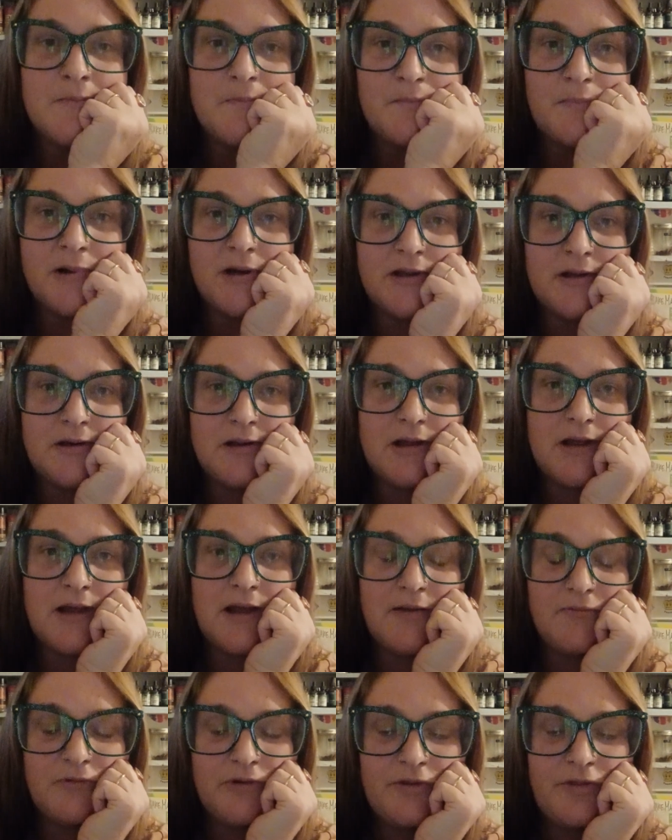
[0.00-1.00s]
but
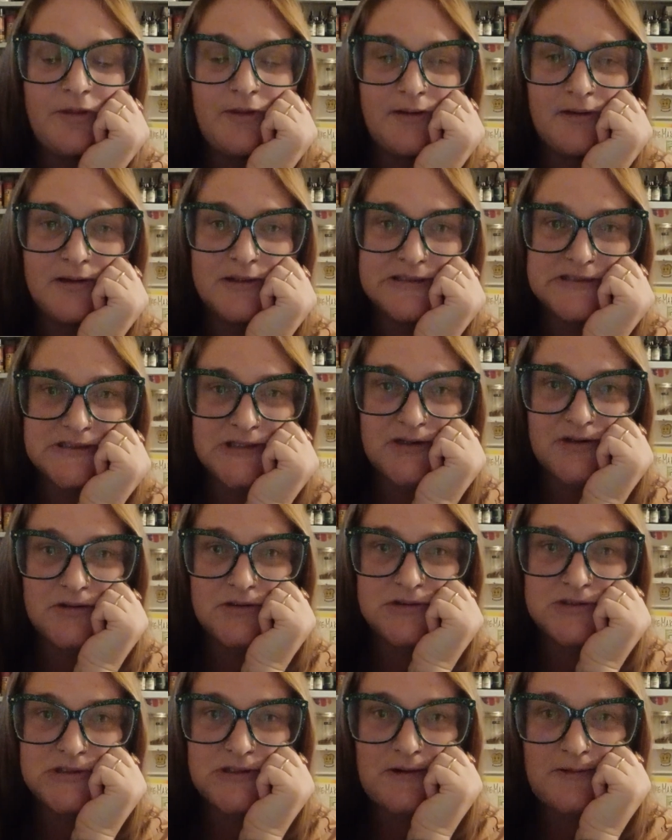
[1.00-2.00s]
everything has
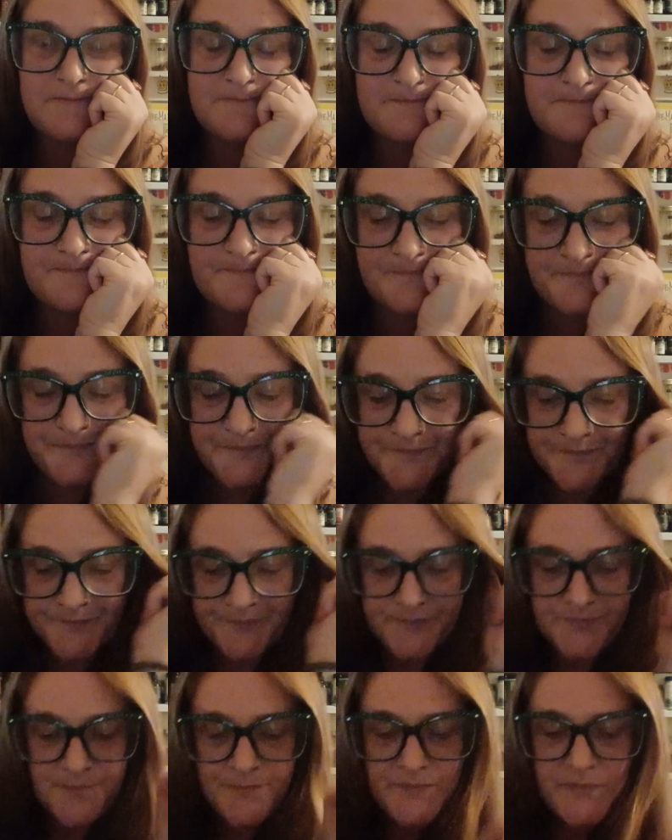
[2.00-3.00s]
energy.
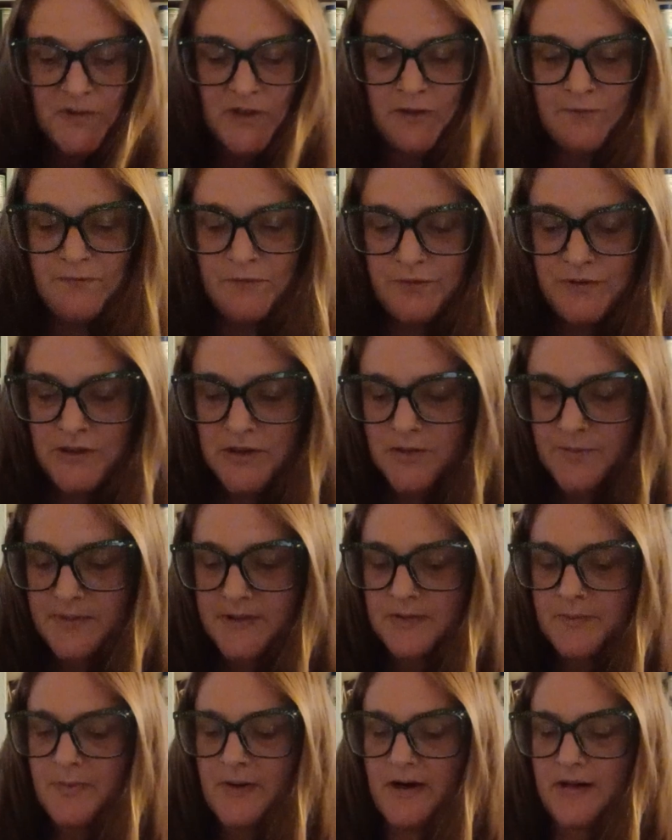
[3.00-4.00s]
If you think
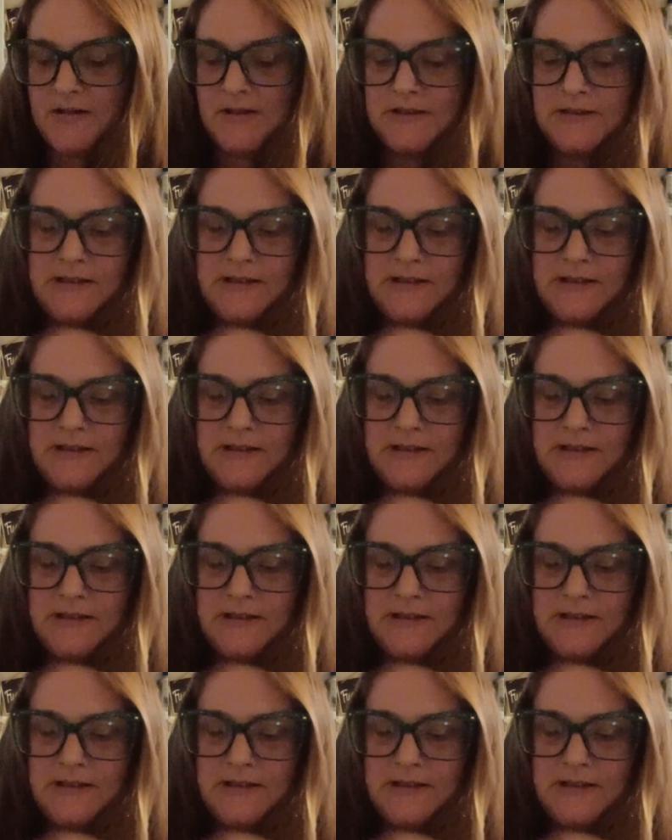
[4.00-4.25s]
about a product